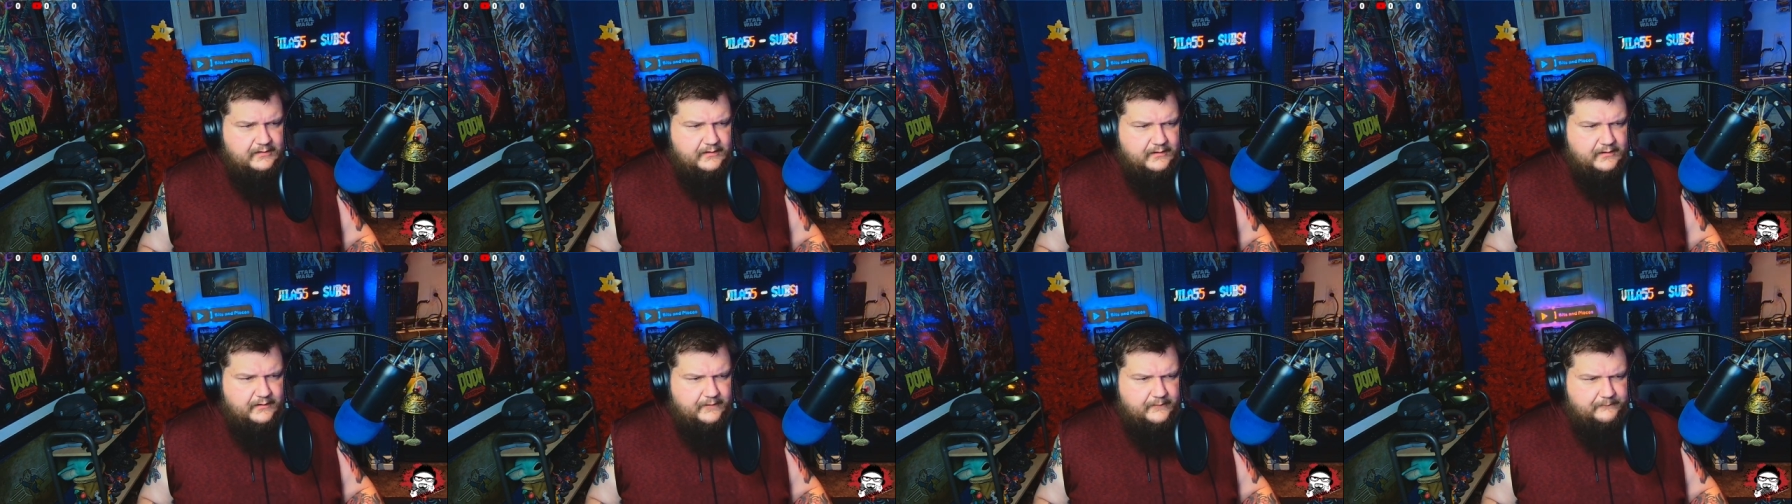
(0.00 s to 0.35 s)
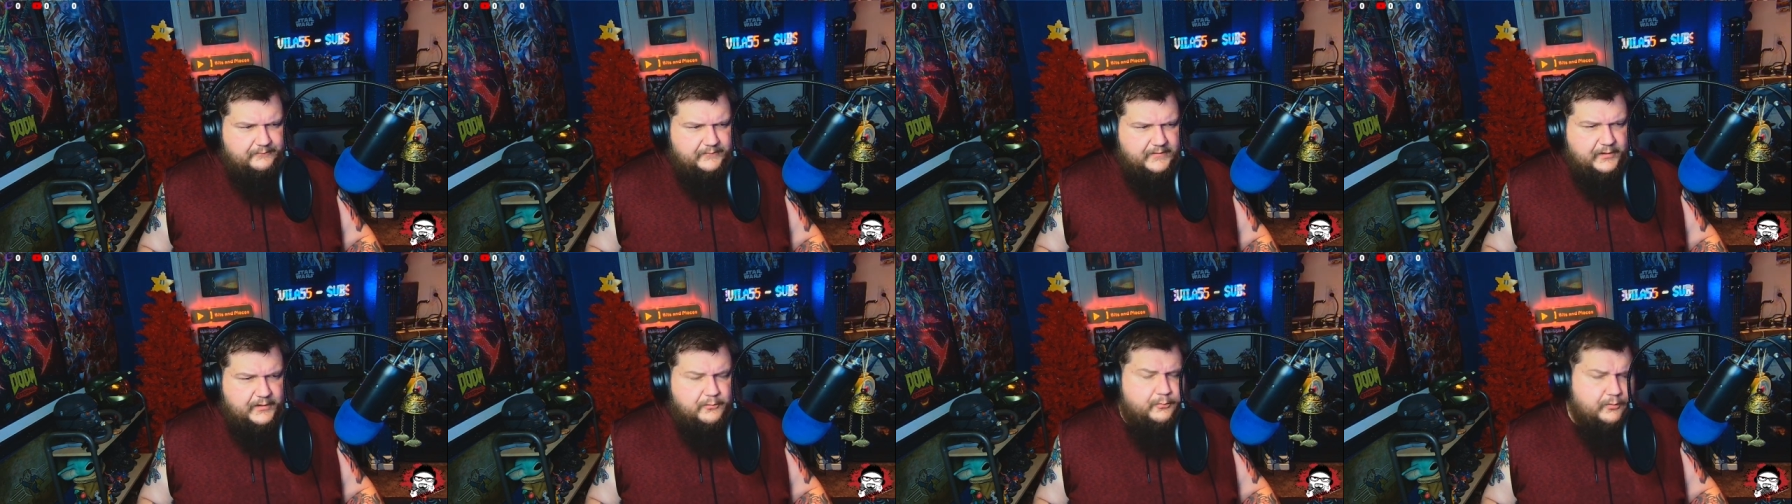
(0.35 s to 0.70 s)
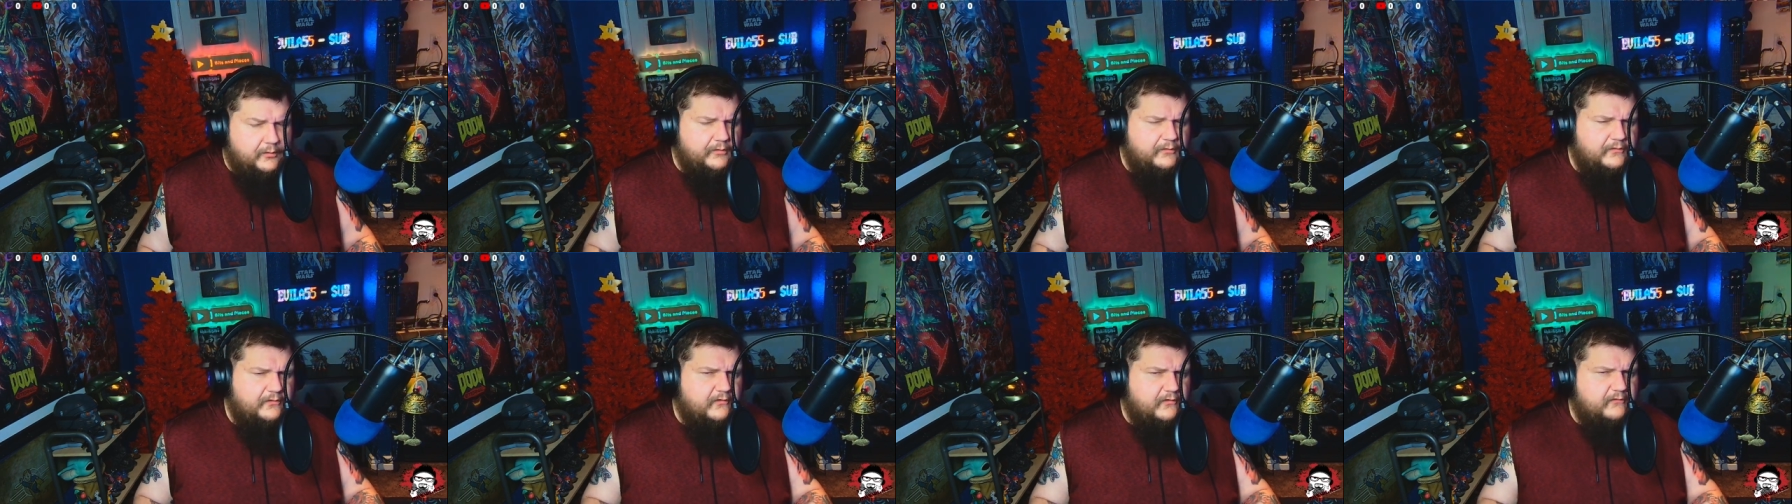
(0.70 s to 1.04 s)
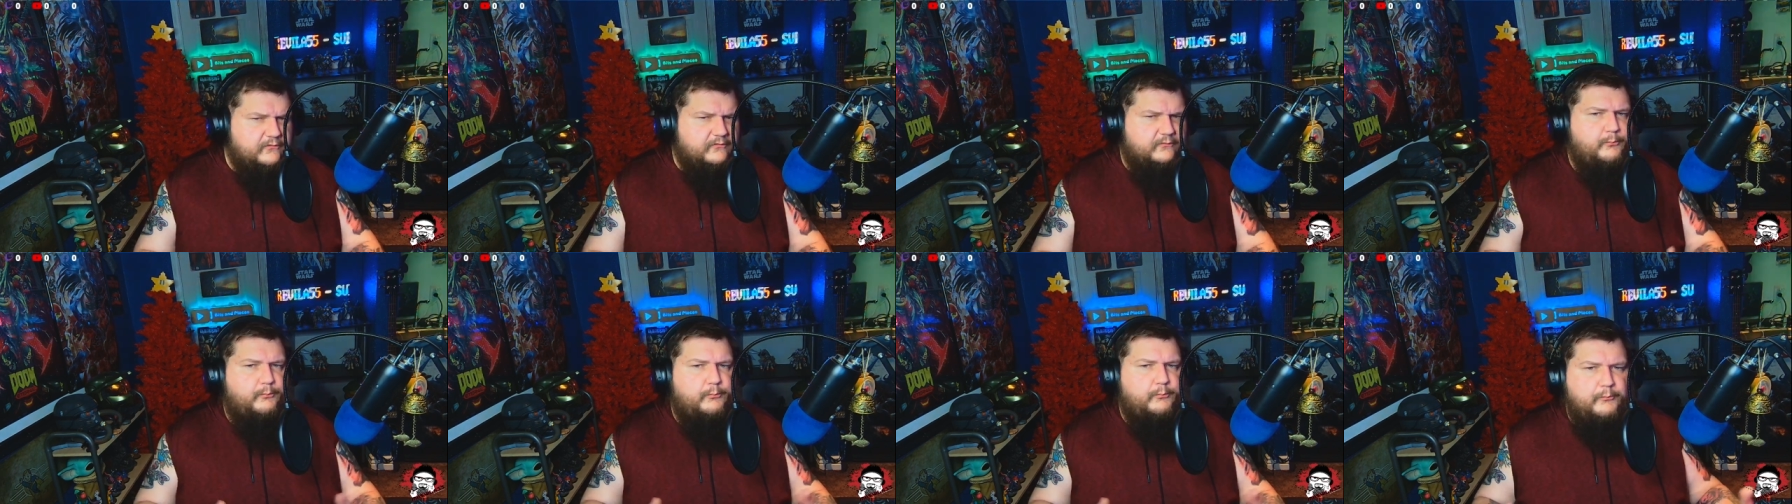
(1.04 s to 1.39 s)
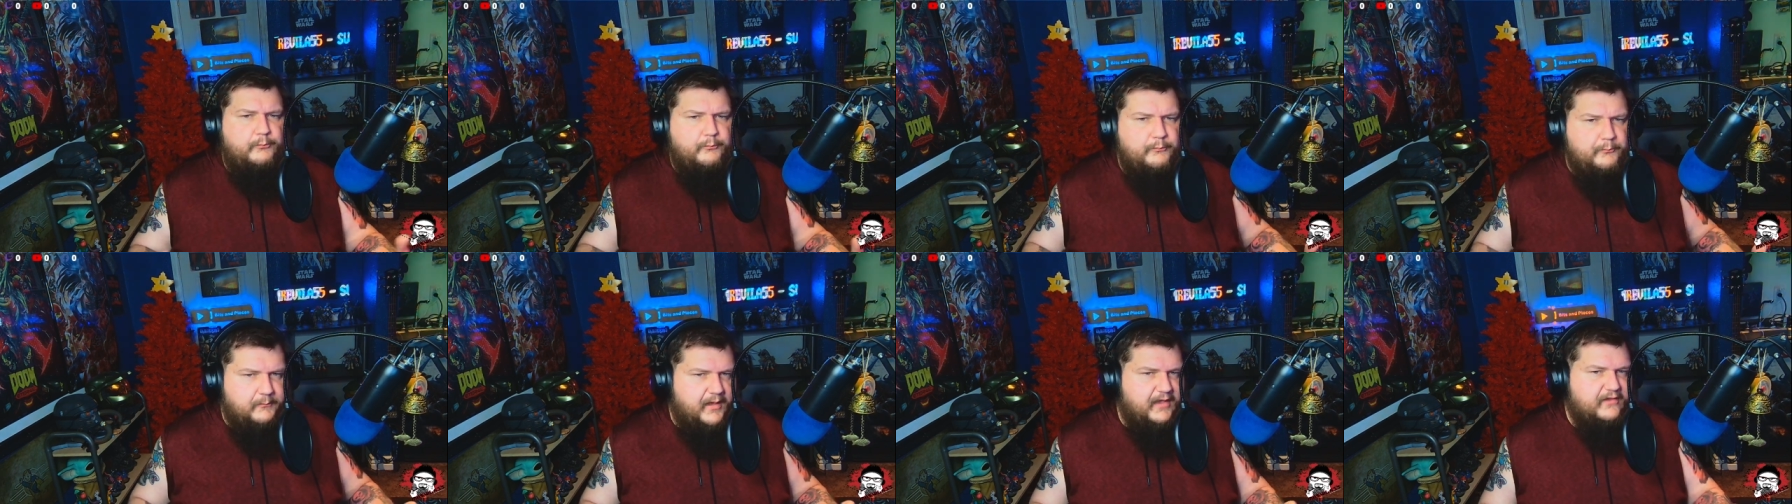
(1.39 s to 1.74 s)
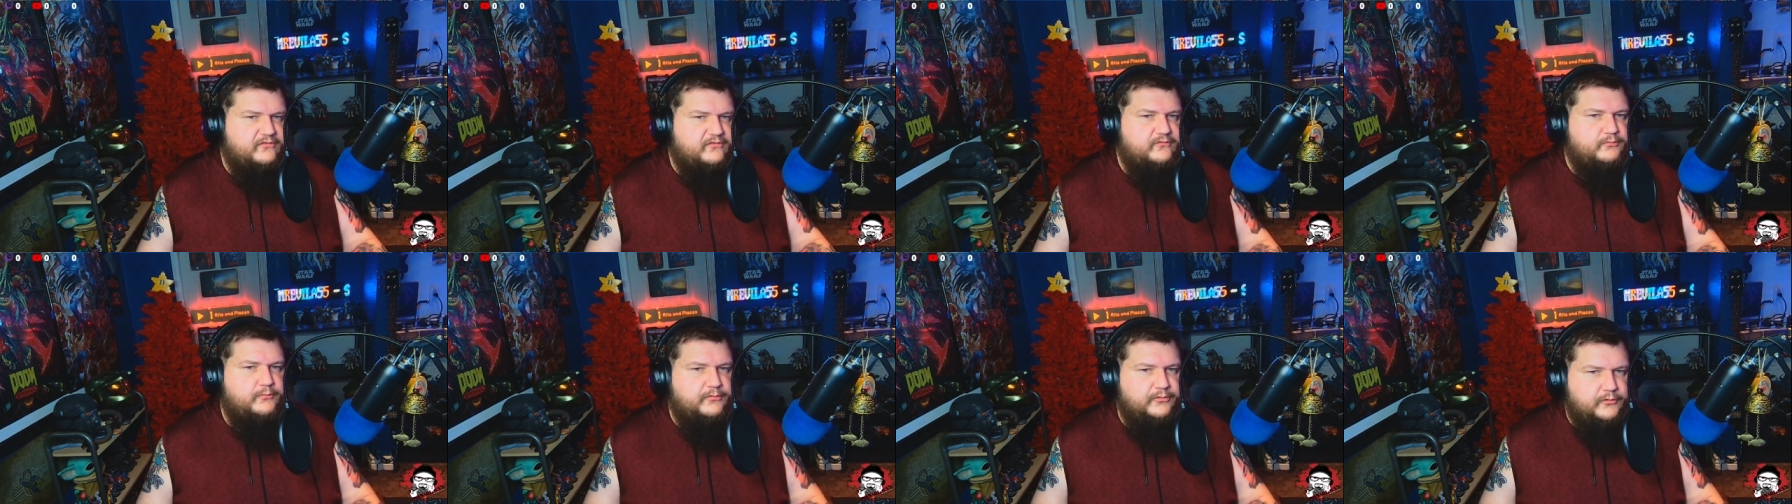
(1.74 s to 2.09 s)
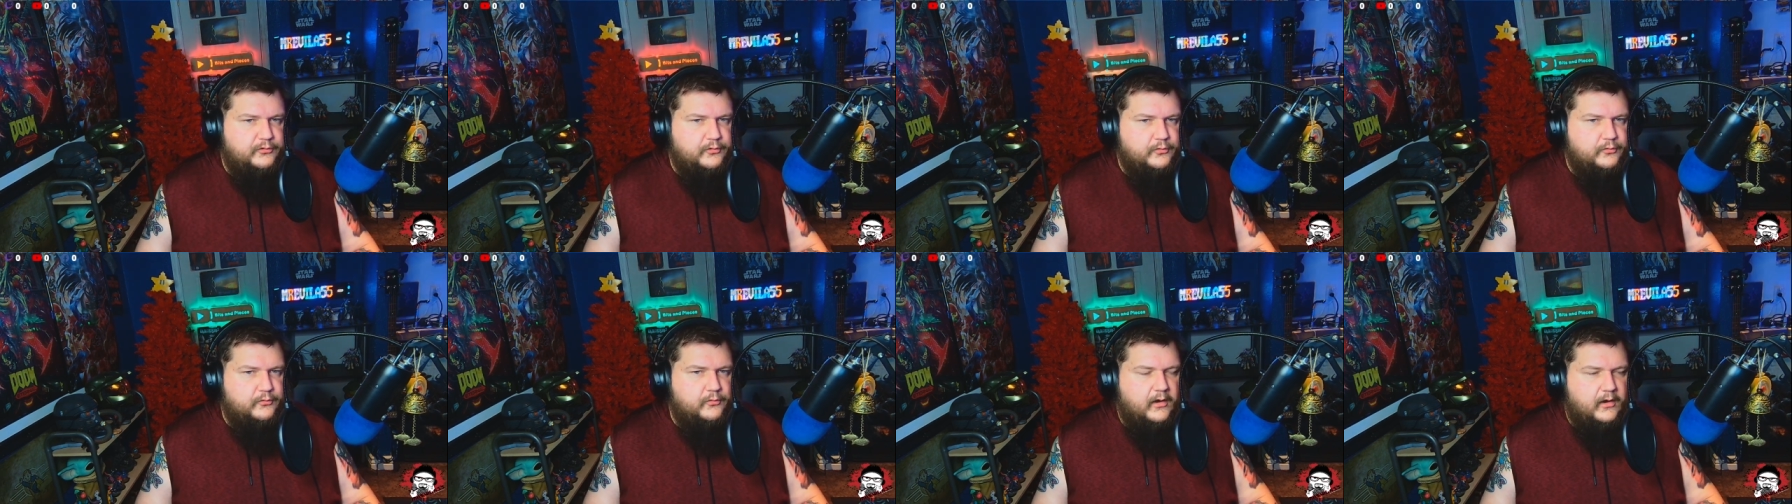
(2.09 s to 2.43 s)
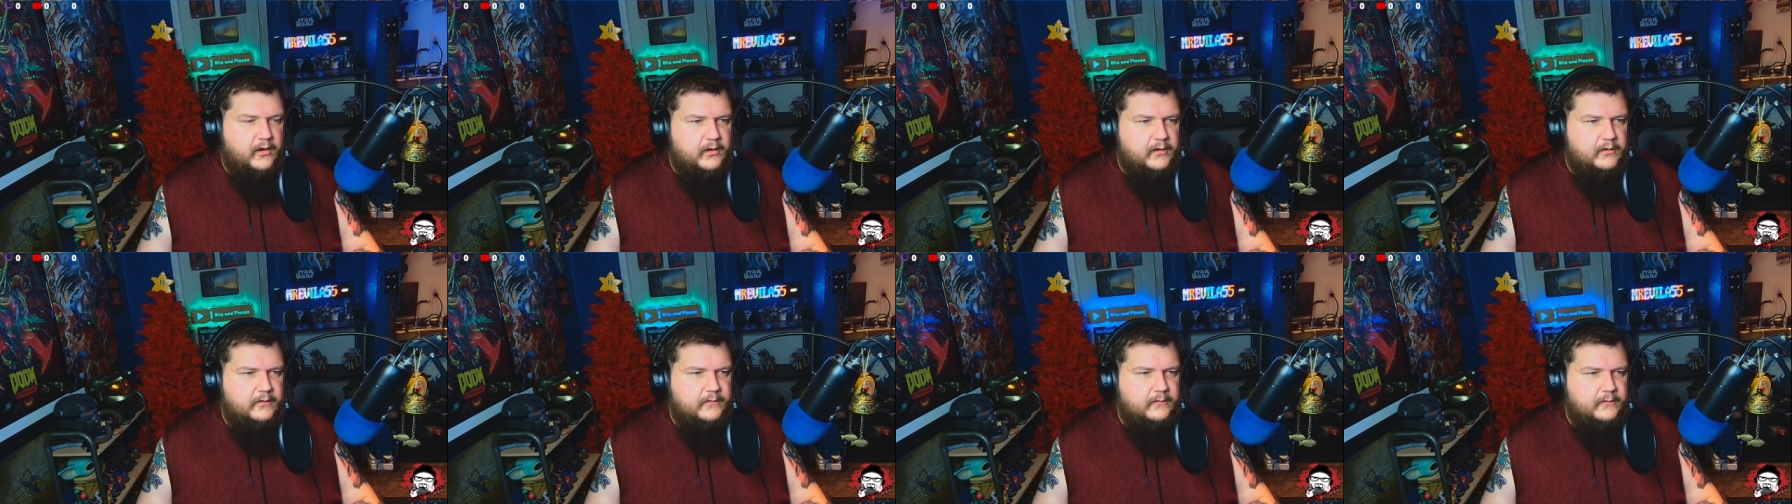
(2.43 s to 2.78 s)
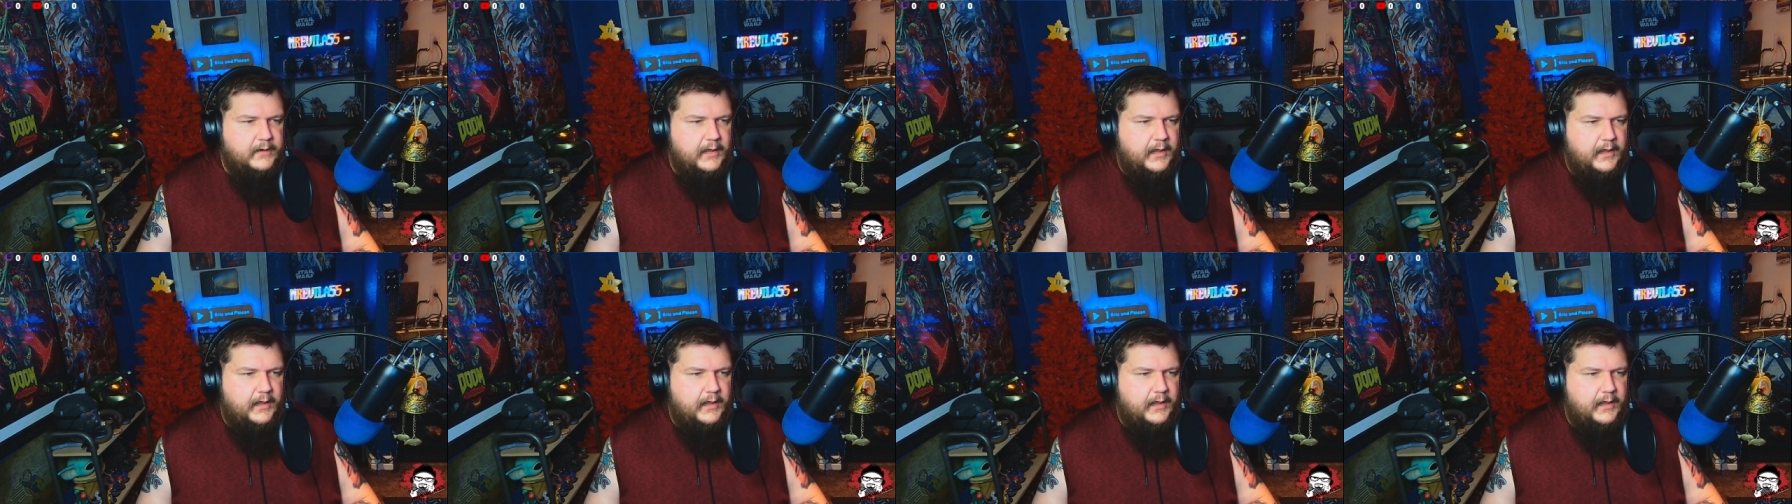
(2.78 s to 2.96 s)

um, it really does mess with you on